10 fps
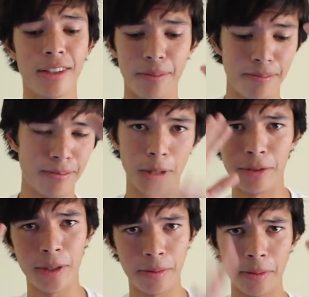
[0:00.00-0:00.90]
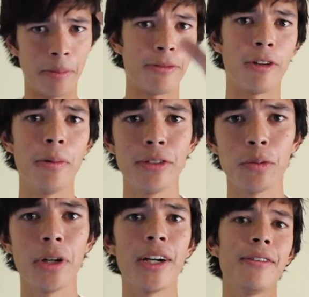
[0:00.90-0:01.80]
the observable
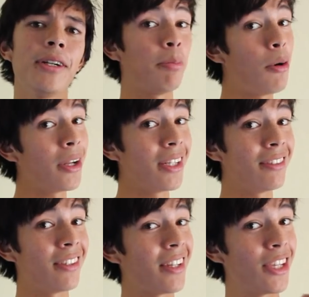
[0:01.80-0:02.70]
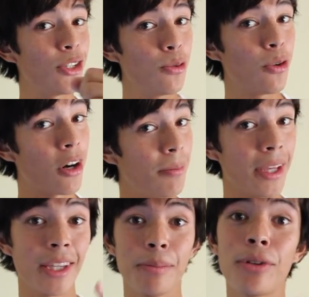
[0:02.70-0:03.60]
performance, whatever. The point is, is that you are
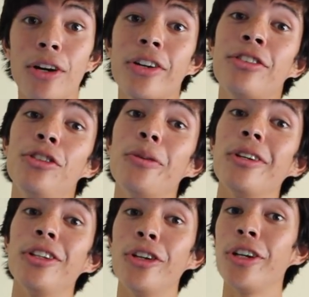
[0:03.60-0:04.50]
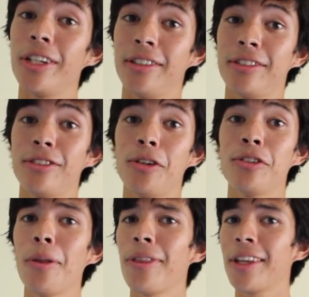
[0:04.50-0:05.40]
making progress, you are learning, so
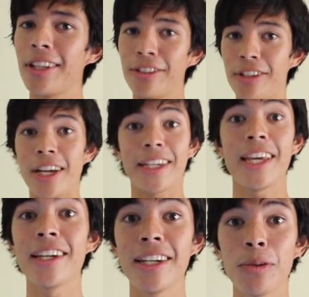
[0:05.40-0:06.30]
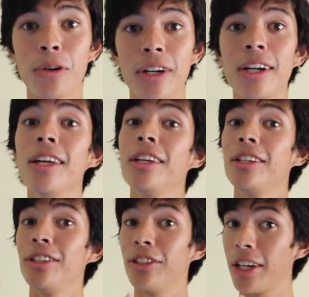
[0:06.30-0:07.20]
don't think that you're not getting anywhere.
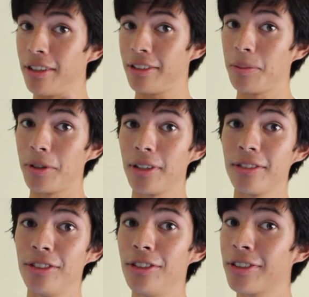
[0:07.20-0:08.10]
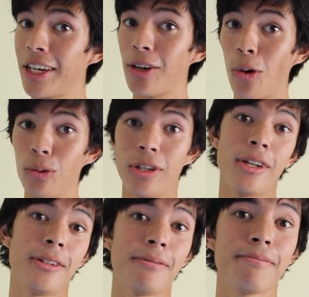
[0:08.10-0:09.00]
You're getting somewhere, you just gotta hold
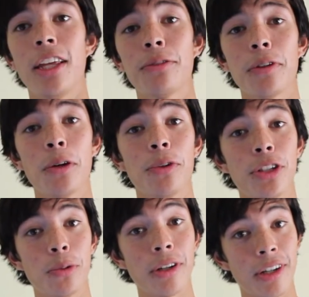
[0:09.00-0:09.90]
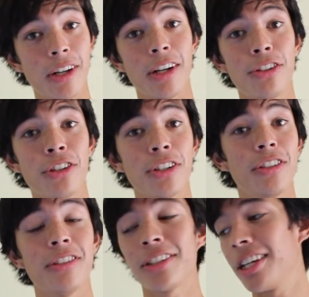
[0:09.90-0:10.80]
on. That's why when you're working on a trick,
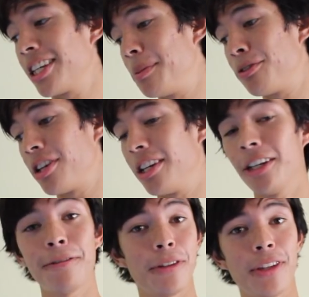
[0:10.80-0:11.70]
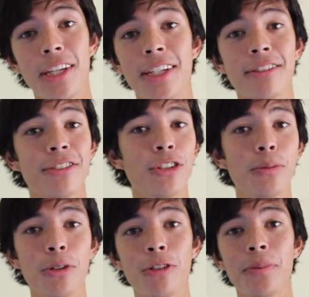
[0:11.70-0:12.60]
you just gotta keep trying different things,
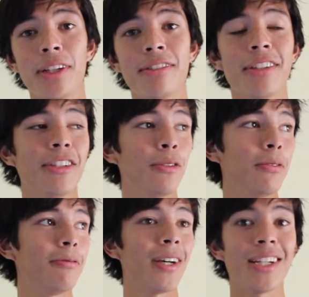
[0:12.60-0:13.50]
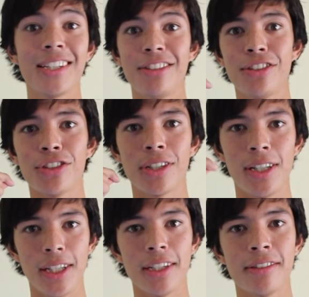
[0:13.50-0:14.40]
new movements, until it finally just
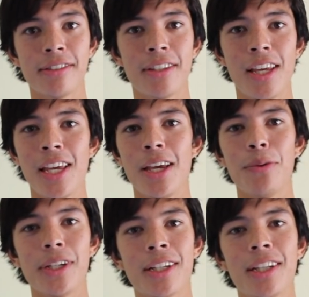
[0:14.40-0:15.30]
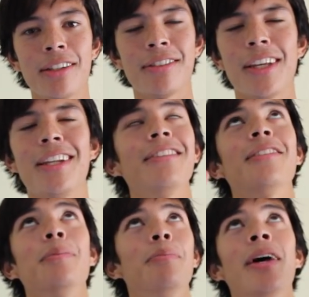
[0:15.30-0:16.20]
clicks. And when it clicks, that
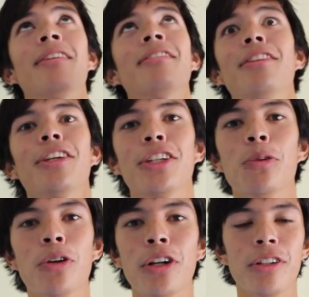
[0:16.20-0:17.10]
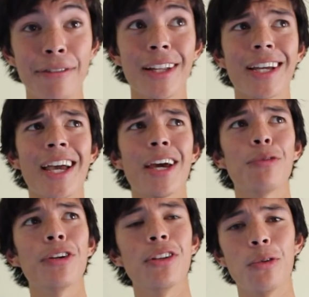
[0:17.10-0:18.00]
is the best thing in the world. I feel like I
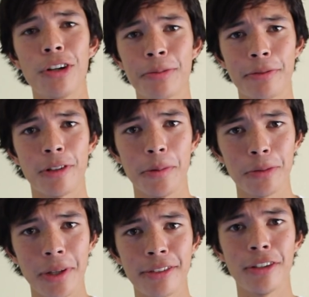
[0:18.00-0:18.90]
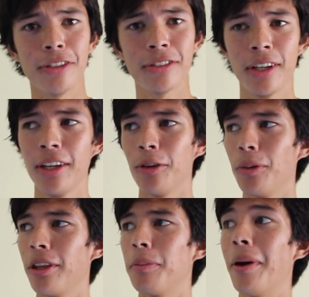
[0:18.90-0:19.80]
had one of the worst performance plateaus
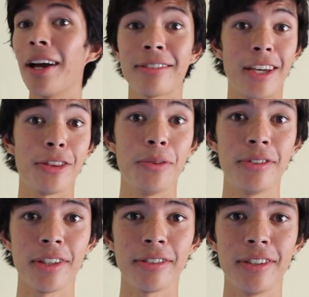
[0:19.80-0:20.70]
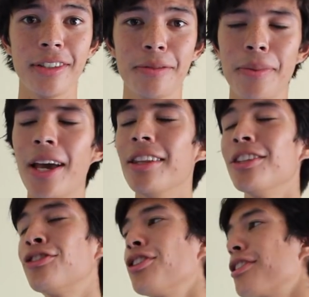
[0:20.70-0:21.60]
with backside 360s. Man,
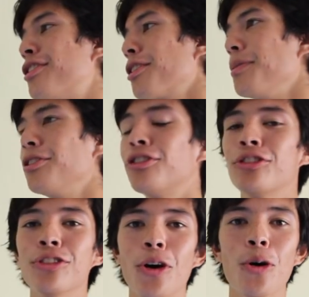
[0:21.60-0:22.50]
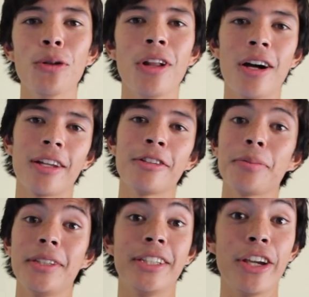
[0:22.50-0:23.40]
this trick took me so long. It took
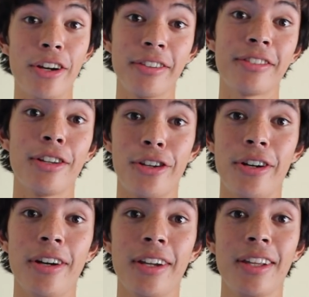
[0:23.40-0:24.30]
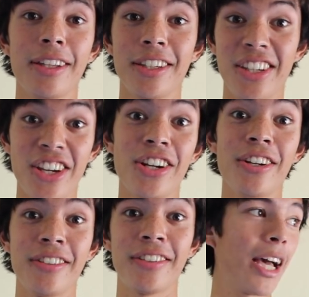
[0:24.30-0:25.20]
me years to learn.
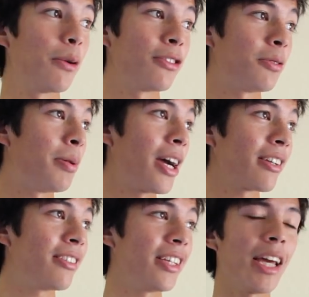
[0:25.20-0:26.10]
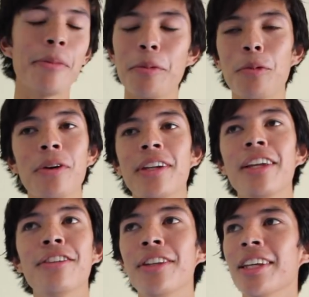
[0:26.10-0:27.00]
Years. I was just practicing. I remember one
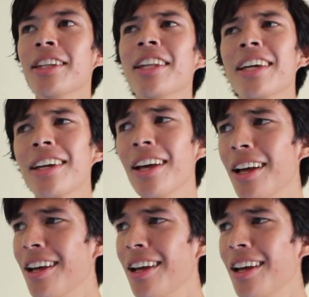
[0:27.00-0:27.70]
day just thinking like,